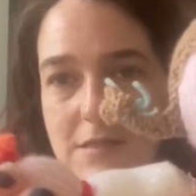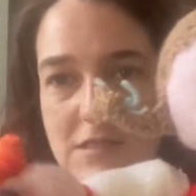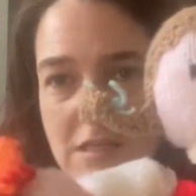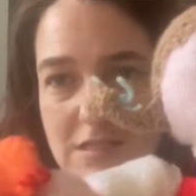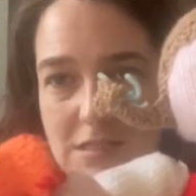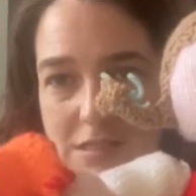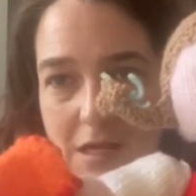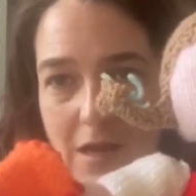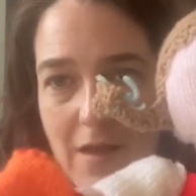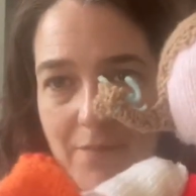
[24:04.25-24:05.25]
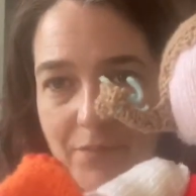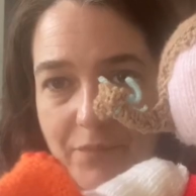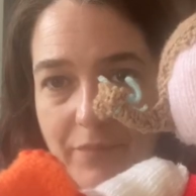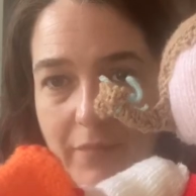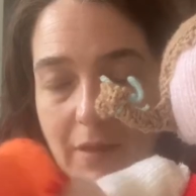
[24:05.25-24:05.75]
duster
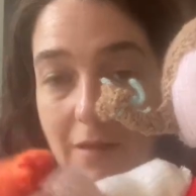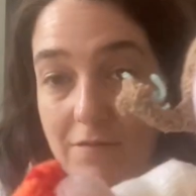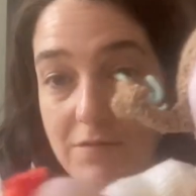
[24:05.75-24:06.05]
for